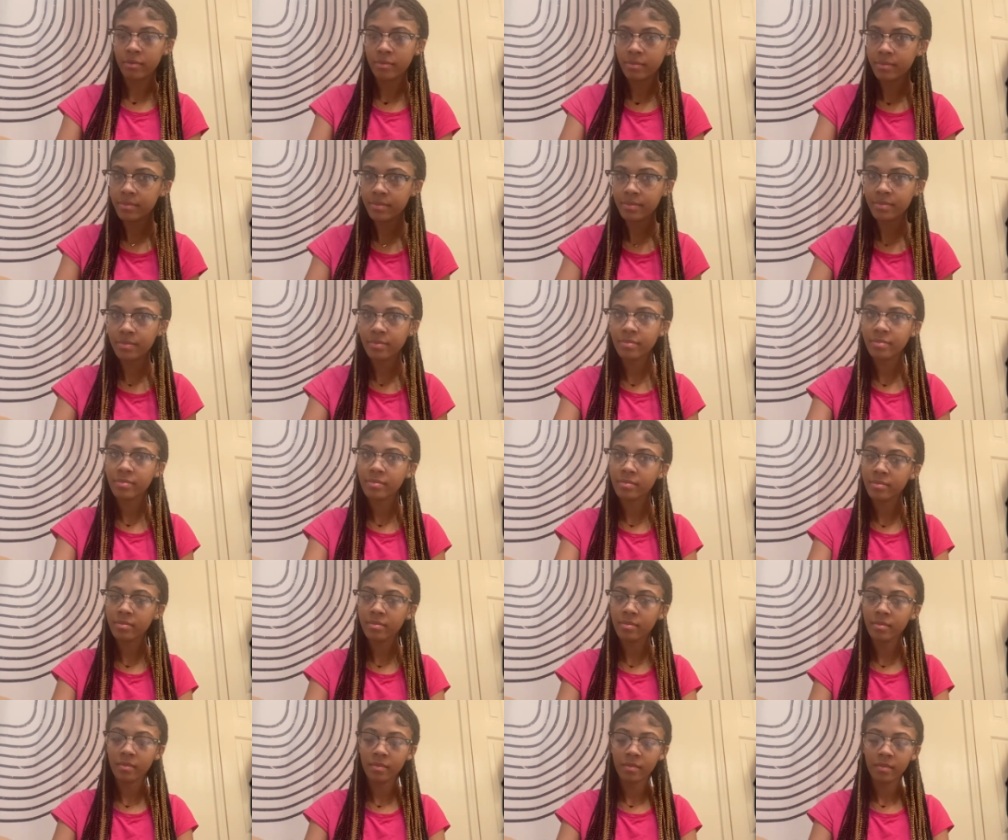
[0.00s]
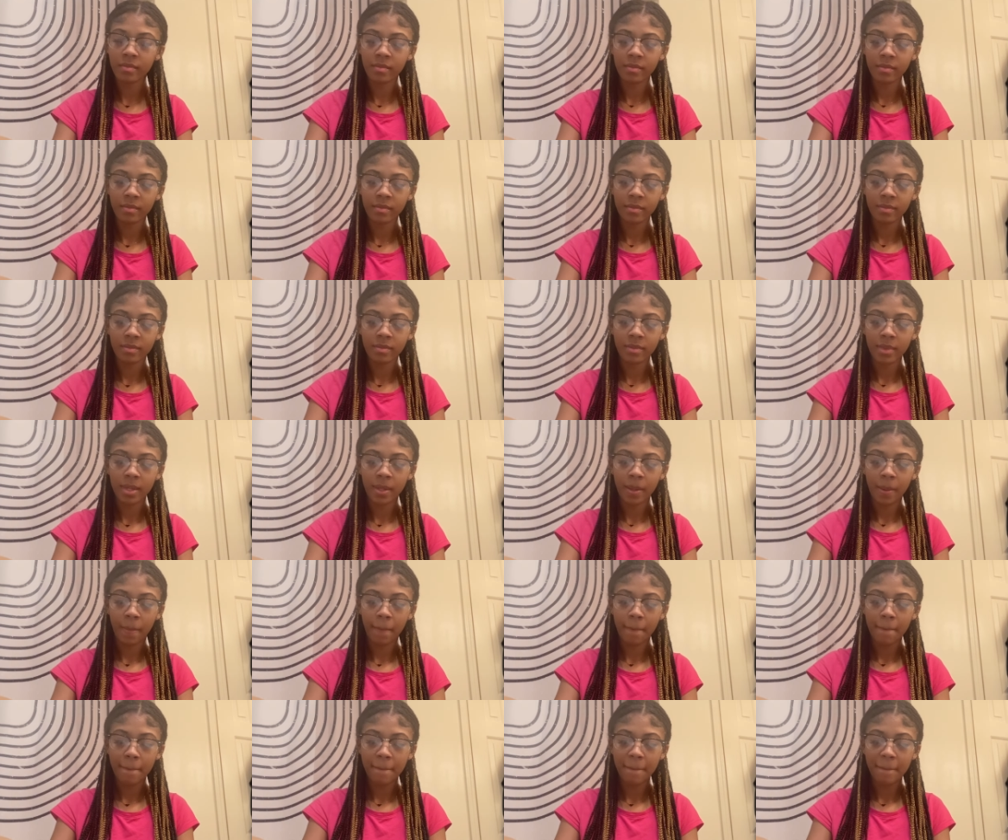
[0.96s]
That's not getting what I'm saying. That's not
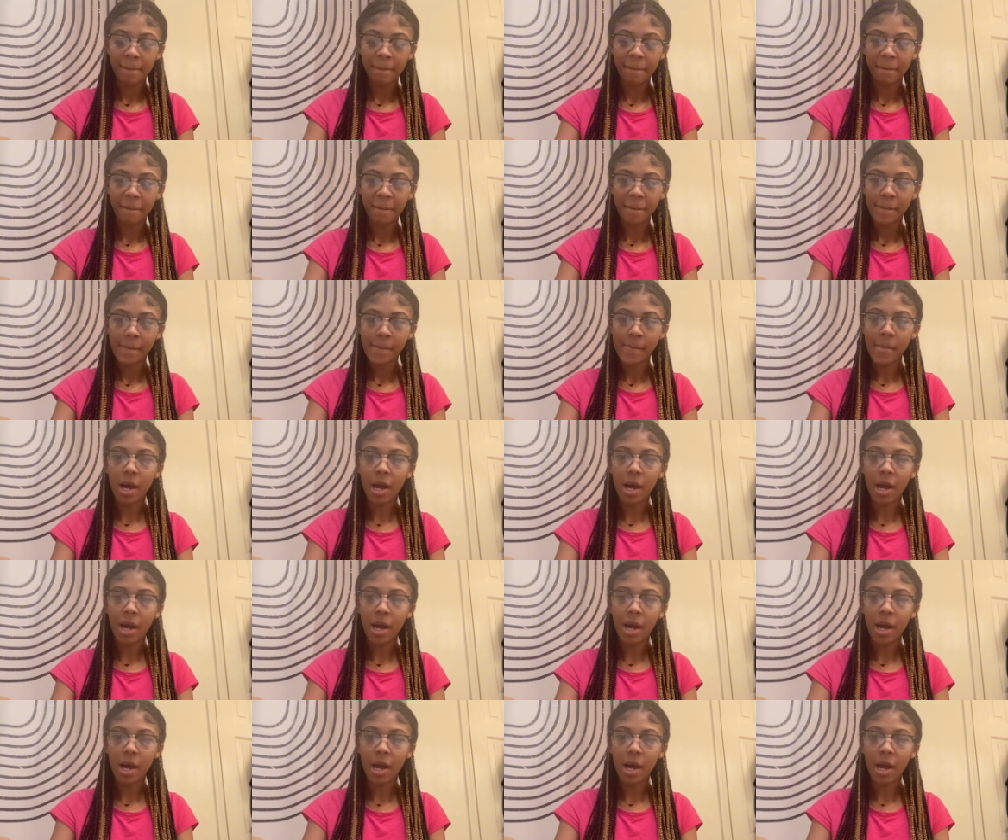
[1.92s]
my bid though.